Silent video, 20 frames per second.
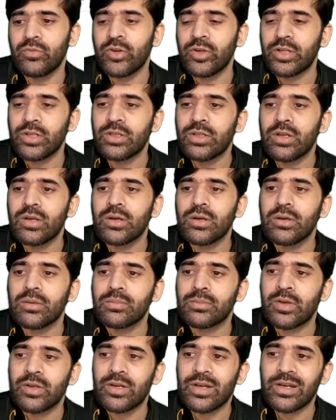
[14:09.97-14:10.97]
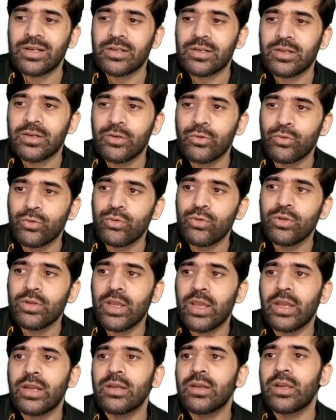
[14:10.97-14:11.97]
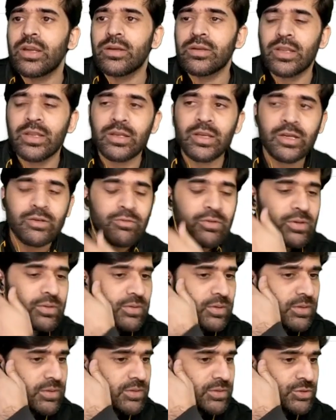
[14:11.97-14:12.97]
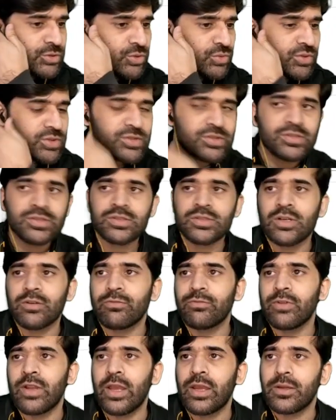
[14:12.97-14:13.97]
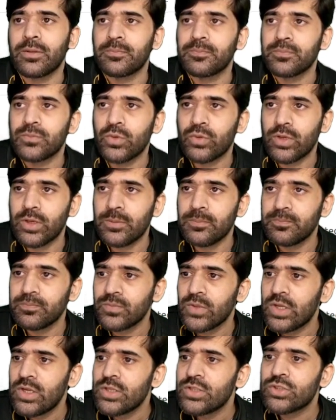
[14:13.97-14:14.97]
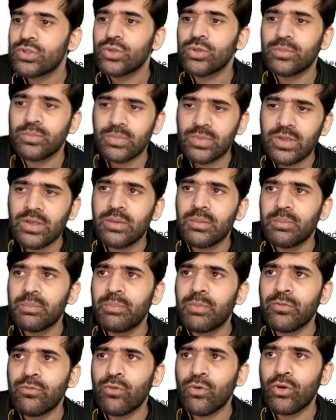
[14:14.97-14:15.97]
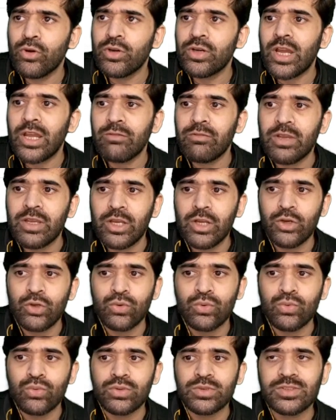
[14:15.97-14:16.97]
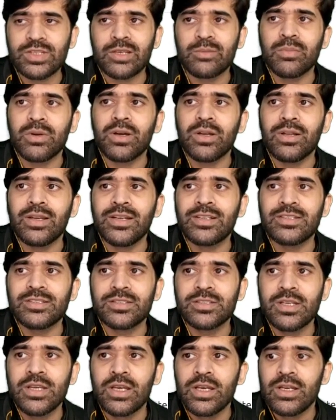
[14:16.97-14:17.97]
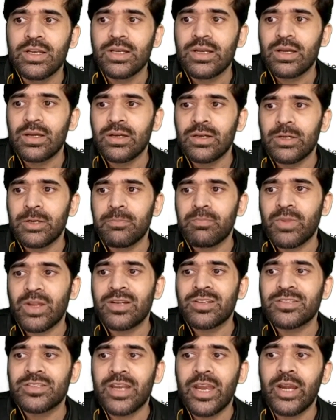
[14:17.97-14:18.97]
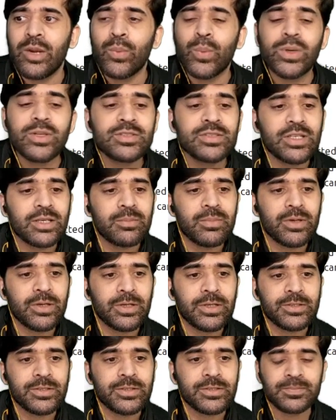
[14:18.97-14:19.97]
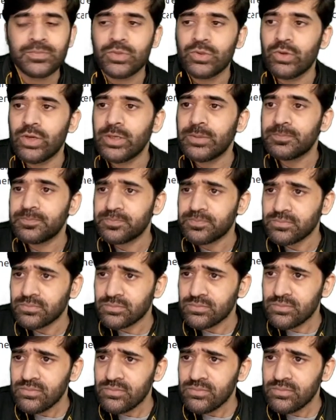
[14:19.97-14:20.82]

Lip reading: written a correct rule, and then it will show us a flag. Okay, so before diving into Sigma, let's understand what Sigma is, right?